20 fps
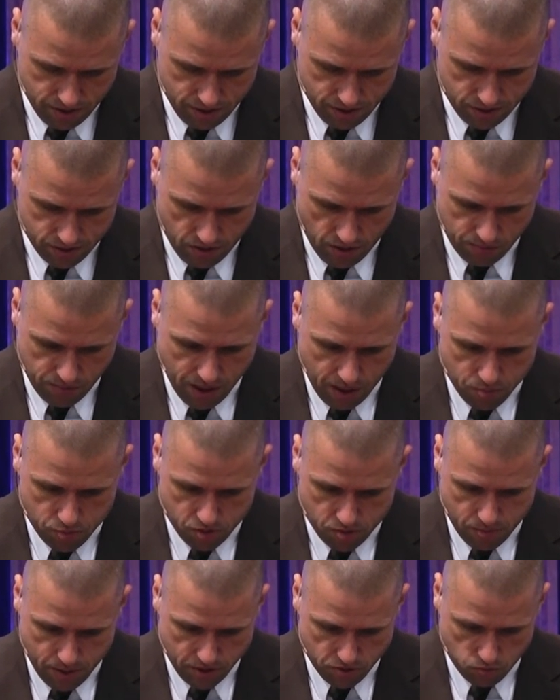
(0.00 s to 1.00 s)
And sometimes
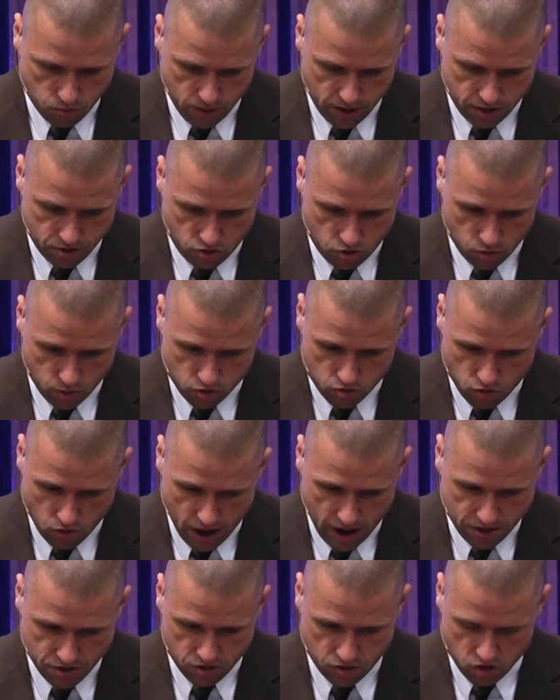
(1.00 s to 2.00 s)
the best way to
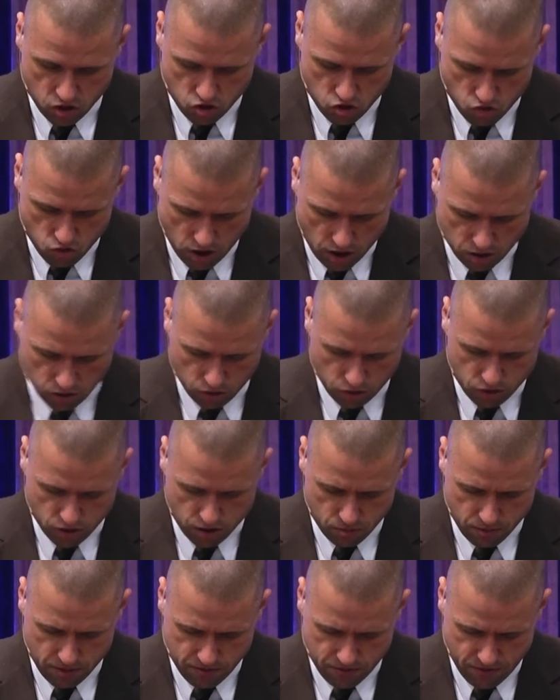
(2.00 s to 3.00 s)
address the struggles
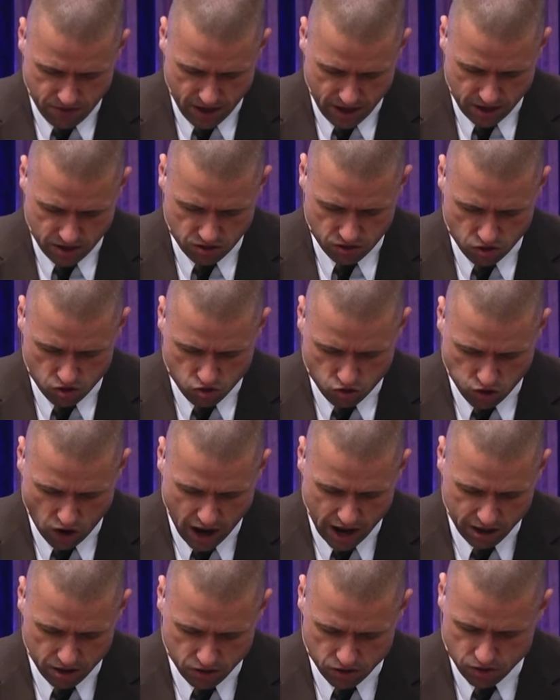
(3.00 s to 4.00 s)
that we face, the
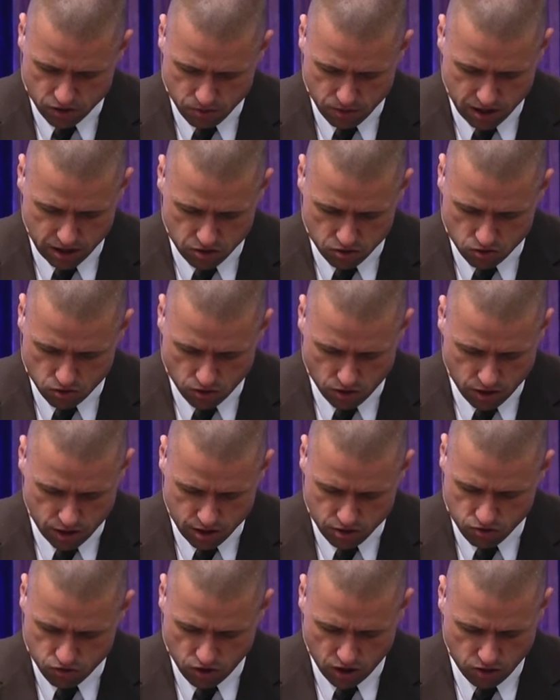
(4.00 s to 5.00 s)
trials that we endure,
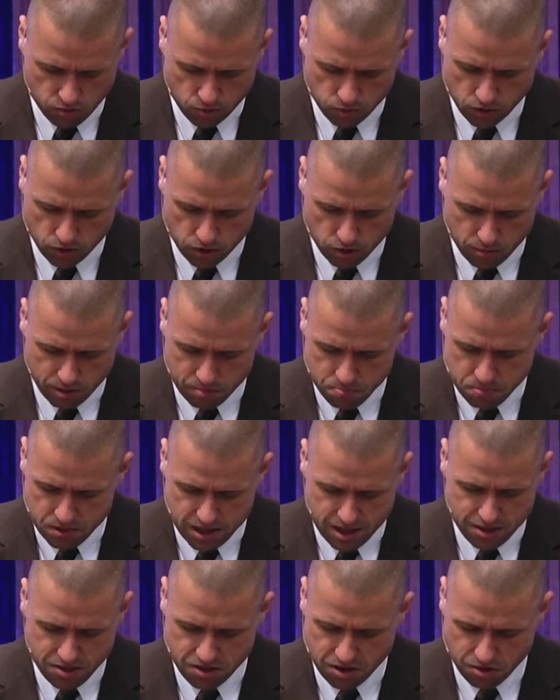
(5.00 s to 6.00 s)
is just with a little bit of
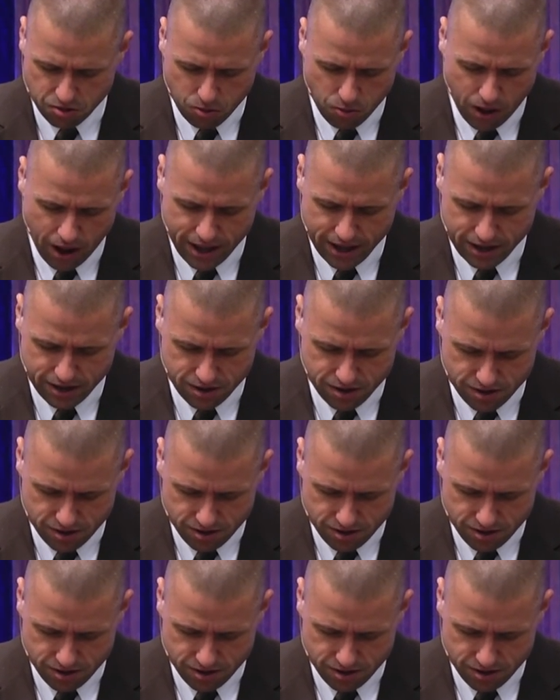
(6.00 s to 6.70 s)
peace and quiet.